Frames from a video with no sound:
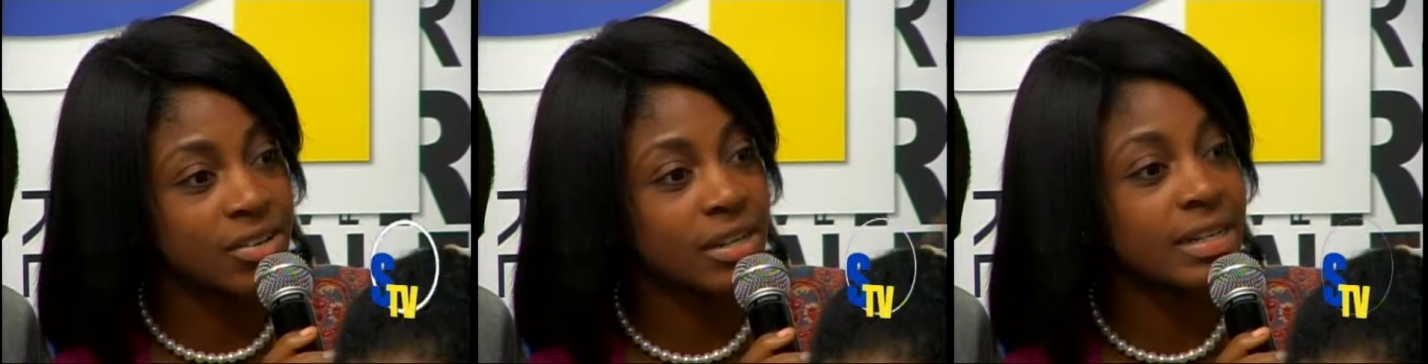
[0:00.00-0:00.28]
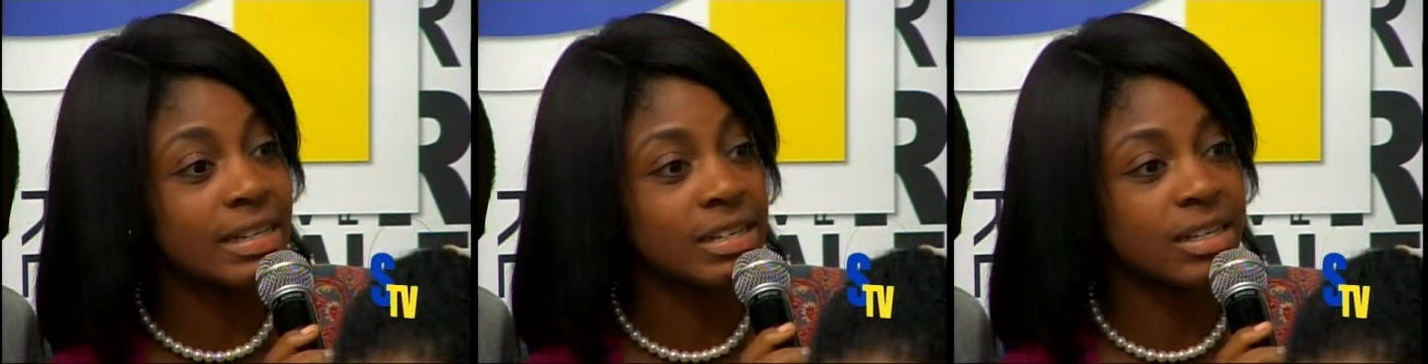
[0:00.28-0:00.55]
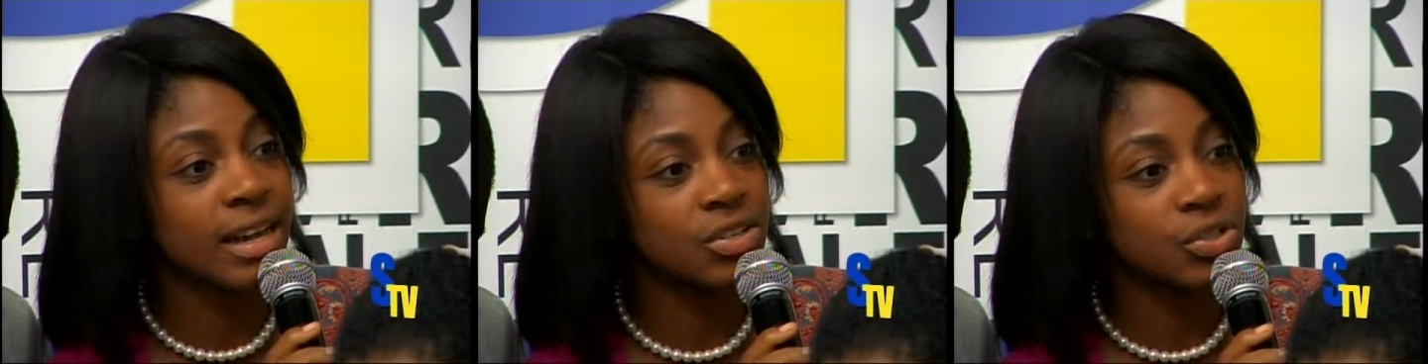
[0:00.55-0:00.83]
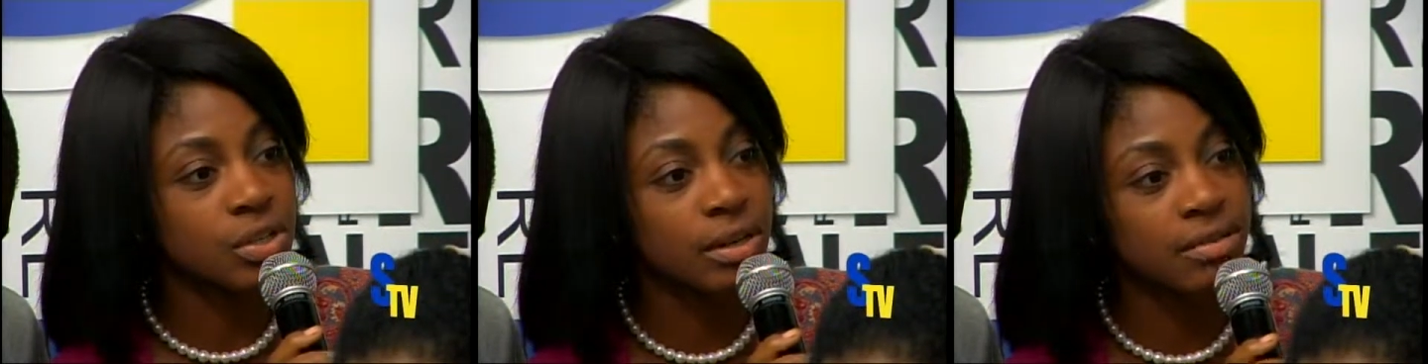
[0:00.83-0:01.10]
an
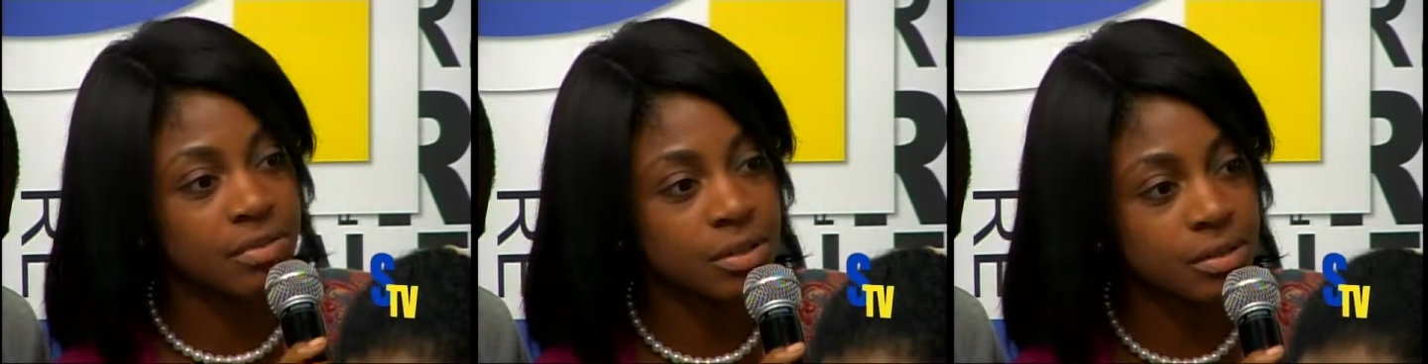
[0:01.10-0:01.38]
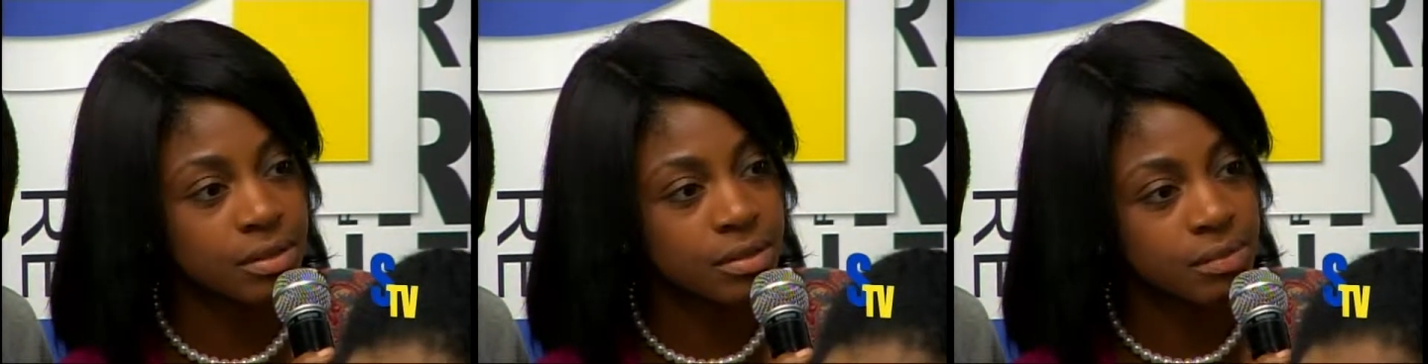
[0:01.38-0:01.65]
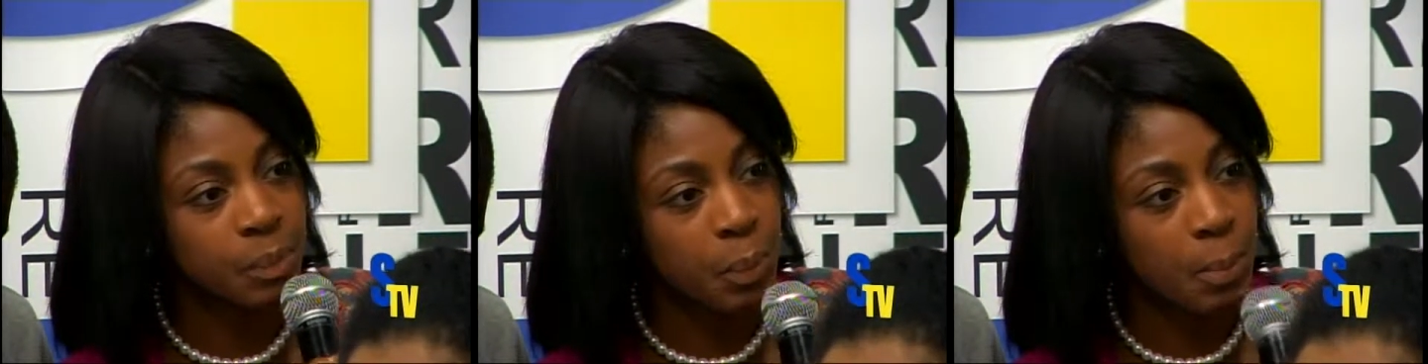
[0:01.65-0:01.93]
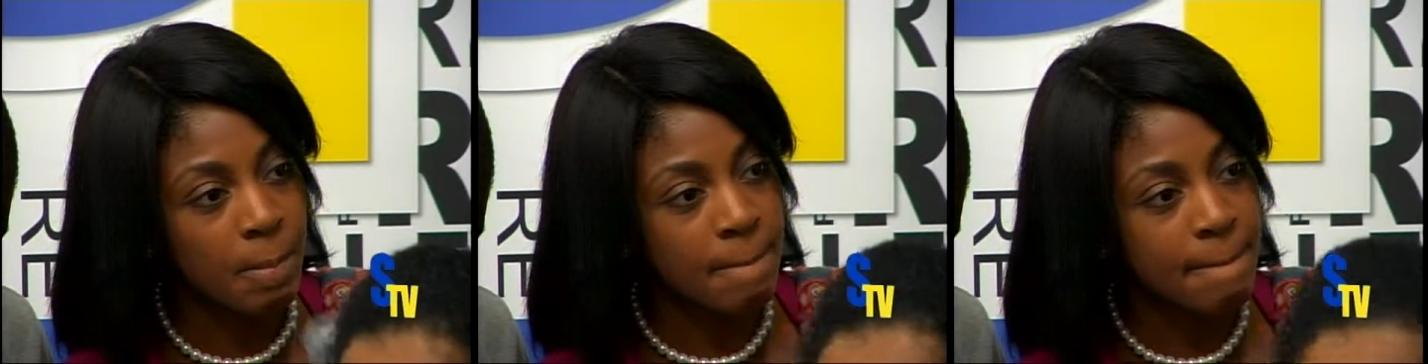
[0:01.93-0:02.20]
international level? Okay, so